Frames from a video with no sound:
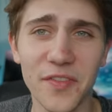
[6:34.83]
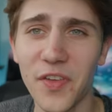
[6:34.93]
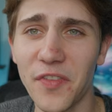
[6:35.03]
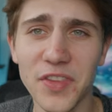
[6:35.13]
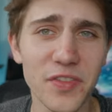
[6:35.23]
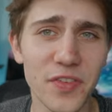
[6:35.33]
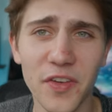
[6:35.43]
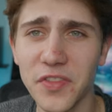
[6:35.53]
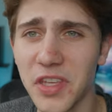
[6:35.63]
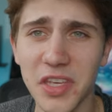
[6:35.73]

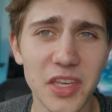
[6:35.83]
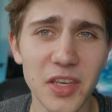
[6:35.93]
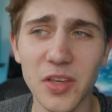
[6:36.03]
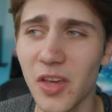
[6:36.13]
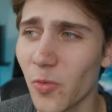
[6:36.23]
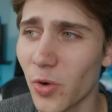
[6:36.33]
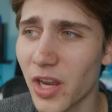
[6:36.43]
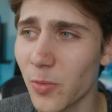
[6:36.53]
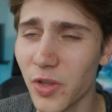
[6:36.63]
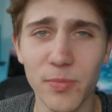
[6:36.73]
50-50
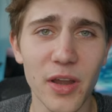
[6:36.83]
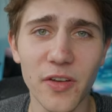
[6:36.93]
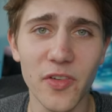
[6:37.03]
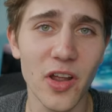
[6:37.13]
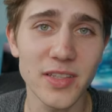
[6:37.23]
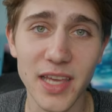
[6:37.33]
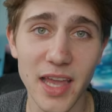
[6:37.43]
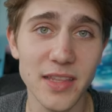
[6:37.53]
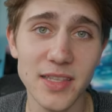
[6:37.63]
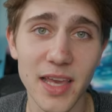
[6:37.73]
working with Marie-France
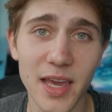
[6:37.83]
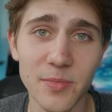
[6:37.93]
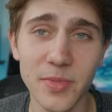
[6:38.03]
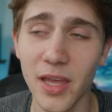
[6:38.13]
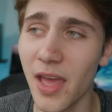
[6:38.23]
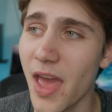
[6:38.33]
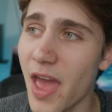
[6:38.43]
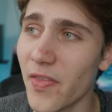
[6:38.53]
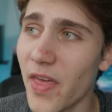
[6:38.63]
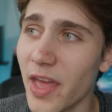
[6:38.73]
and Sam.
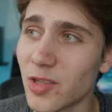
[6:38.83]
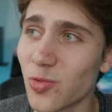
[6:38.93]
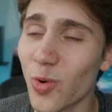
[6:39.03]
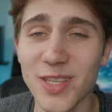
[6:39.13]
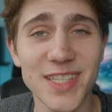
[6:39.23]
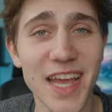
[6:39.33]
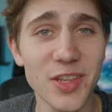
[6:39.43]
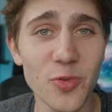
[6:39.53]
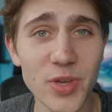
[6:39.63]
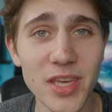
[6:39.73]
And then towards the end of
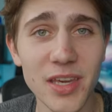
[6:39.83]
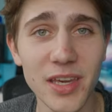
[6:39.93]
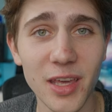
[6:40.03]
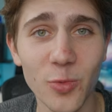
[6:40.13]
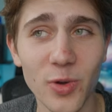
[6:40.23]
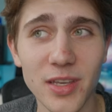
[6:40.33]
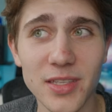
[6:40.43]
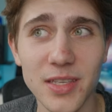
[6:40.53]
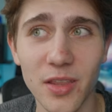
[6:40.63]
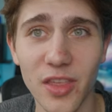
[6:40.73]
the week, it
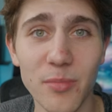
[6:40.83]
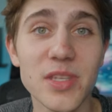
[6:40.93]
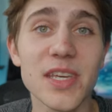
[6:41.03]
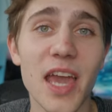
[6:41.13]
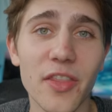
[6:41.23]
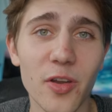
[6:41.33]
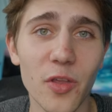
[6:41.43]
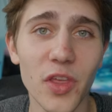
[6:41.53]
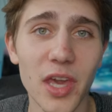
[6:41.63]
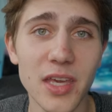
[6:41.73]
was them together on
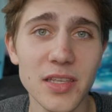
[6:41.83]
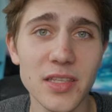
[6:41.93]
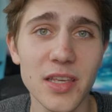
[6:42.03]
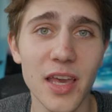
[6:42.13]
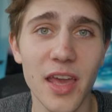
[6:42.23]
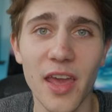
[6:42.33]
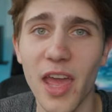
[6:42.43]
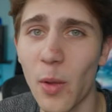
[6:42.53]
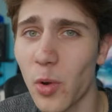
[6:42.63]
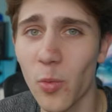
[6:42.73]
the ice
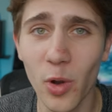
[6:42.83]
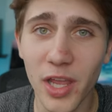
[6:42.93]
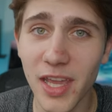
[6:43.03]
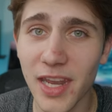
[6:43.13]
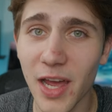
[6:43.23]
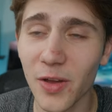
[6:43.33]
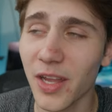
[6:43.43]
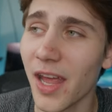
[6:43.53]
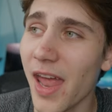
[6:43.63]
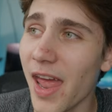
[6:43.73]
and we were working it out.
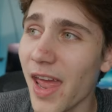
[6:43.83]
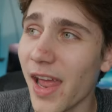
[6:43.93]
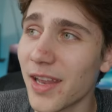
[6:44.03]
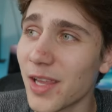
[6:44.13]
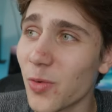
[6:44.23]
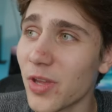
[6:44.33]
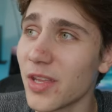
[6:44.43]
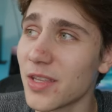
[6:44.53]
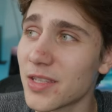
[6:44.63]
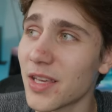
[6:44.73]
And it
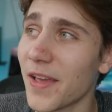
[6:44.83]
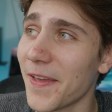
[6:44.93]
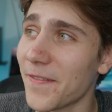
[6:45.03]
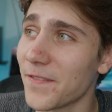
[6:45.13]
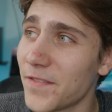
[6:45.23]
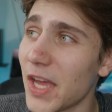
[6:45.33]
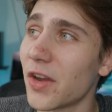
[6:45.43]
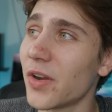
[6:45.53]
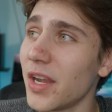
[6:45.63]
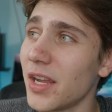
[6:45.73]
is a
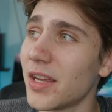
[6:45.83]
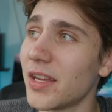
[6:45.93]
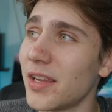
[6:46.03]
very